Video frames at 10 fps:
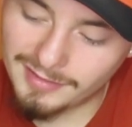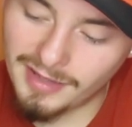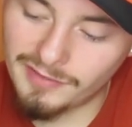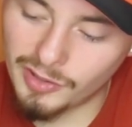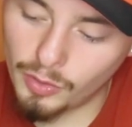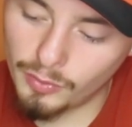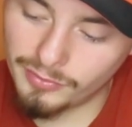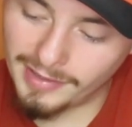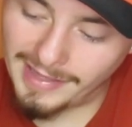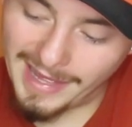
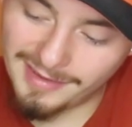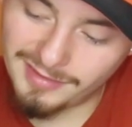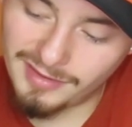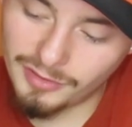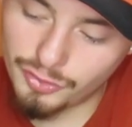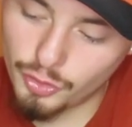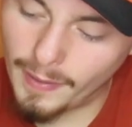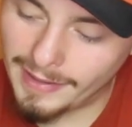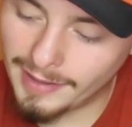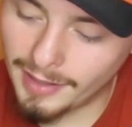97 goals against,
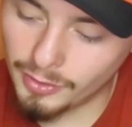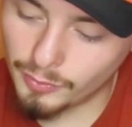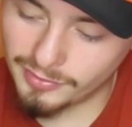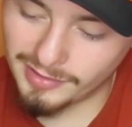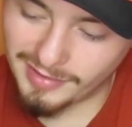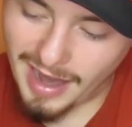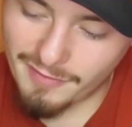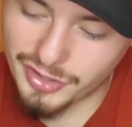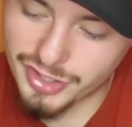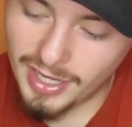289 goals
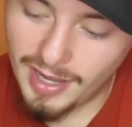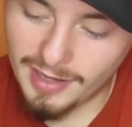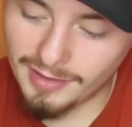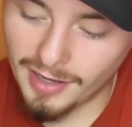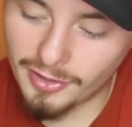against average,